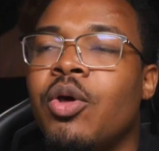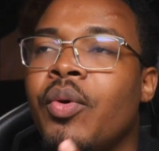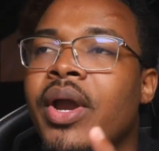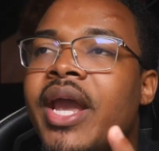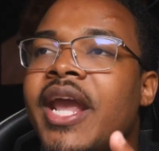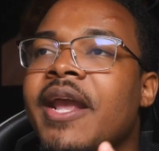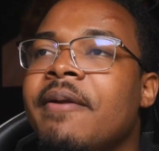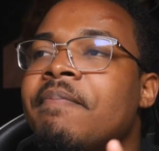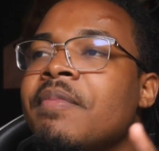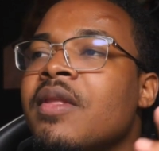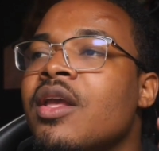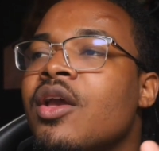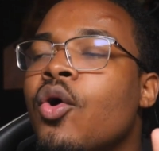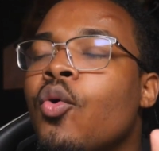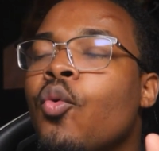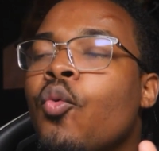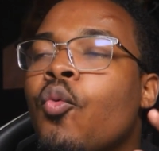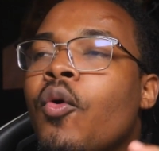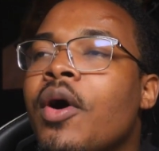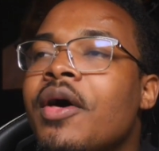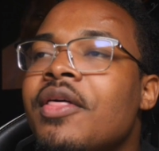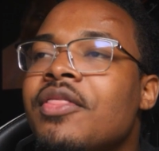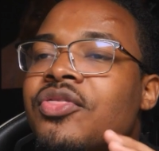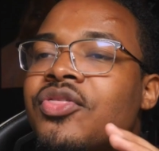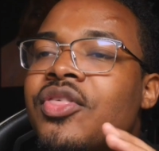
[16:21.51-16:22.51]
By the way,
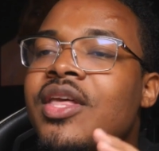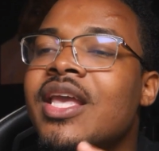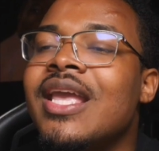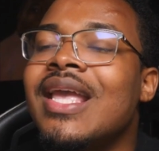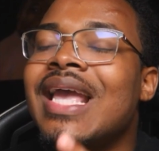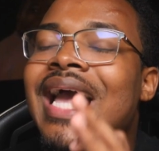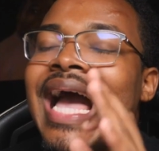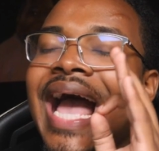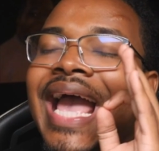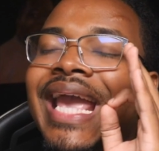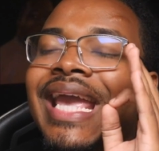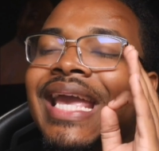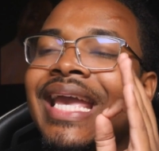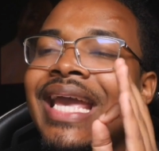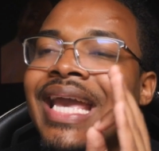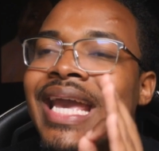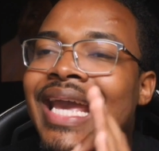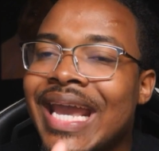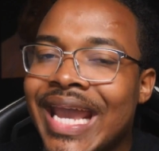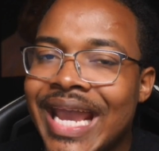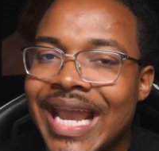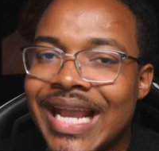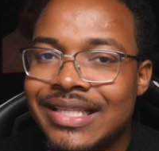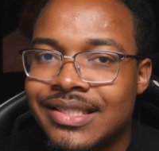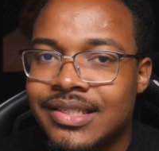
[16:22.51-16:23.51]
one thing I
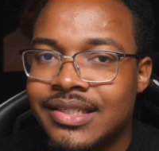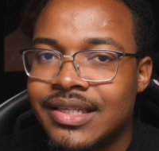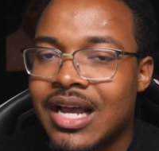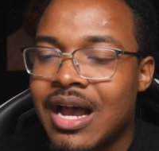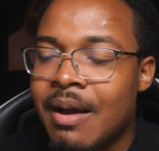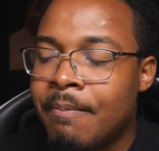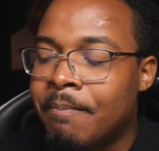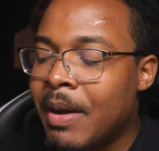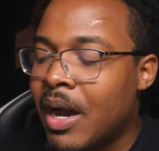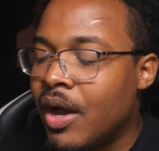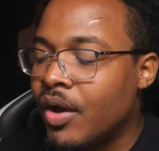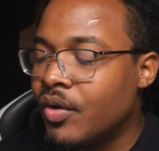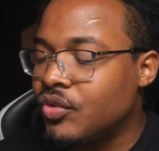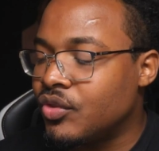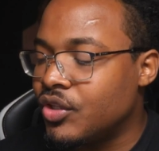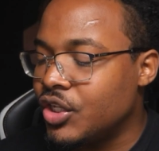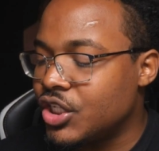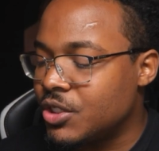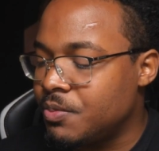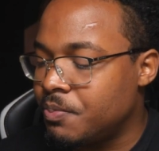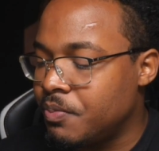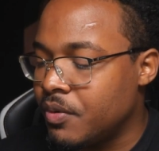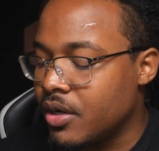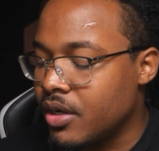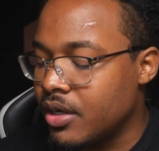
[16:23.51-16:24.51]
hate about
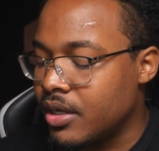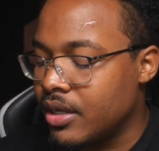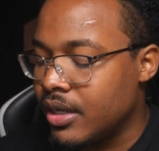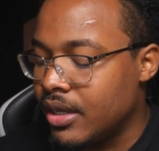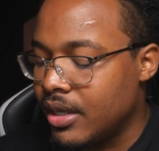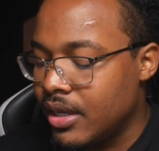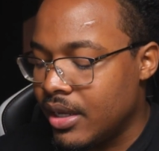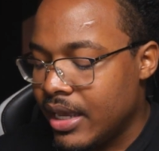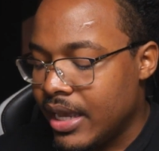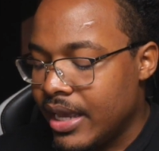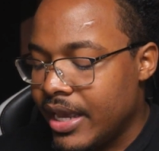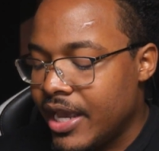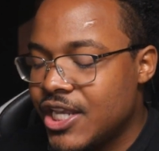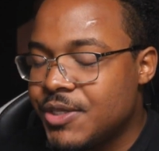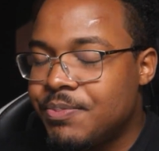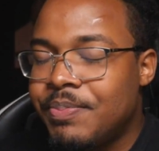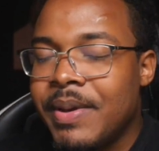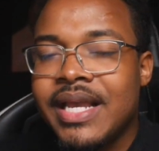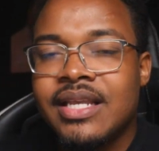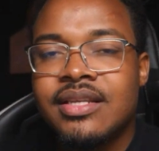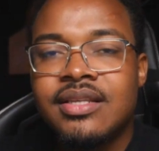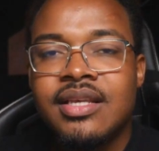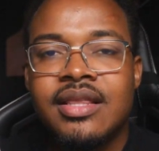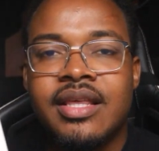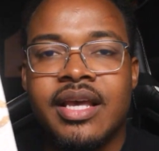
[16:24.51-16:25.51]
this book is
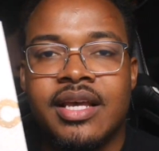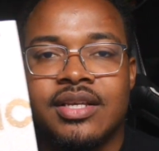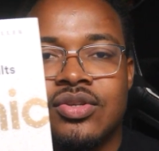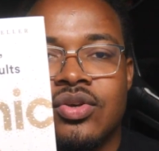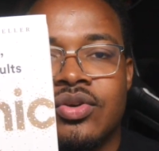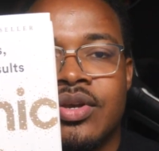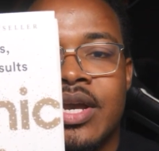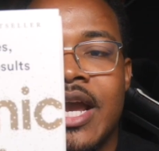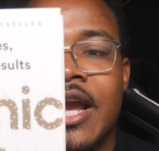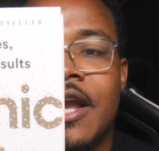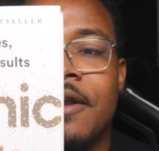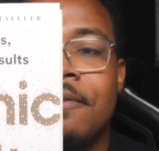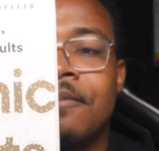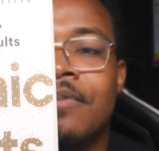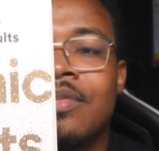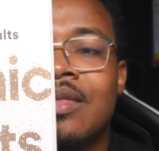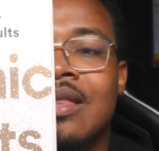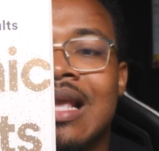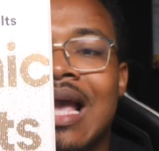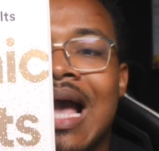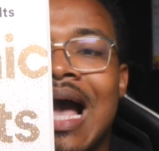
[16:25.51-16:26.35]
basically this, okay?